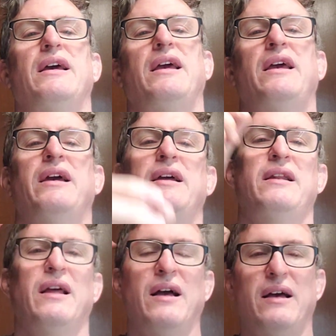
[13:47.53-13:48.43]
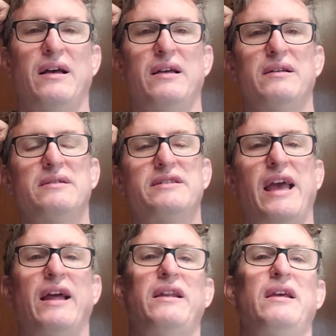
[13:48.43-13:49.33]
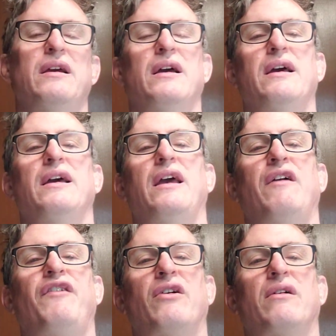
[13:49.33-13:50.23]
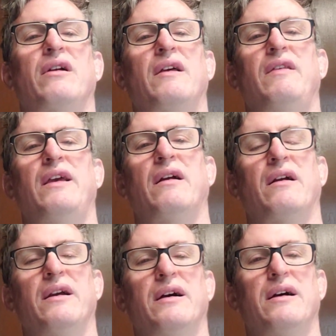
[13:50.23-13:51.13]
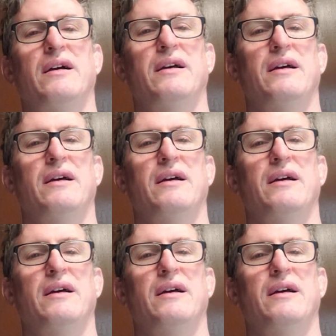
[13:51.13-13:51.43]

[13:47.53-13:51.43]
in Sandy. If you're in the area,